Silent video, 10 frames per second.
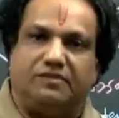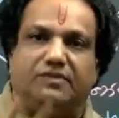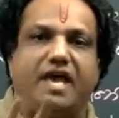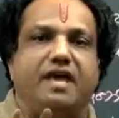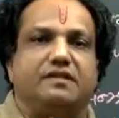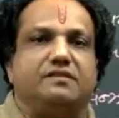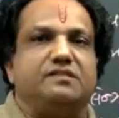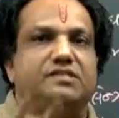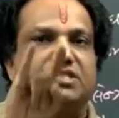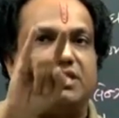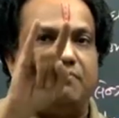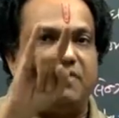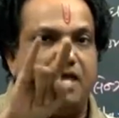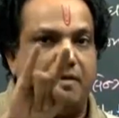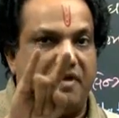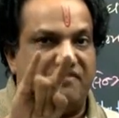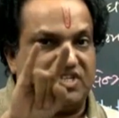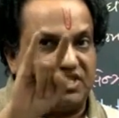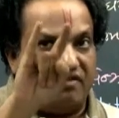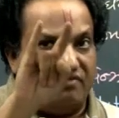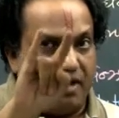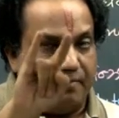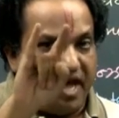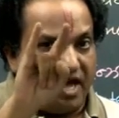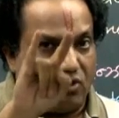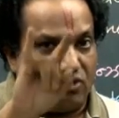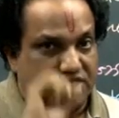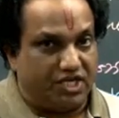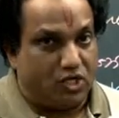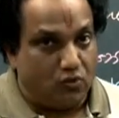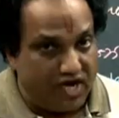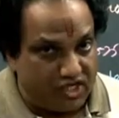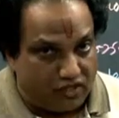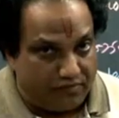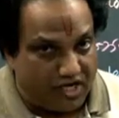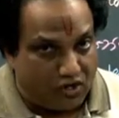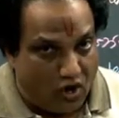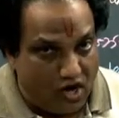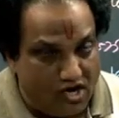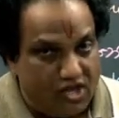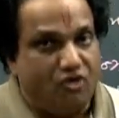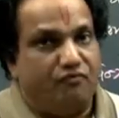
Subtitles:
then some EMF is developed across the two ends of that coil,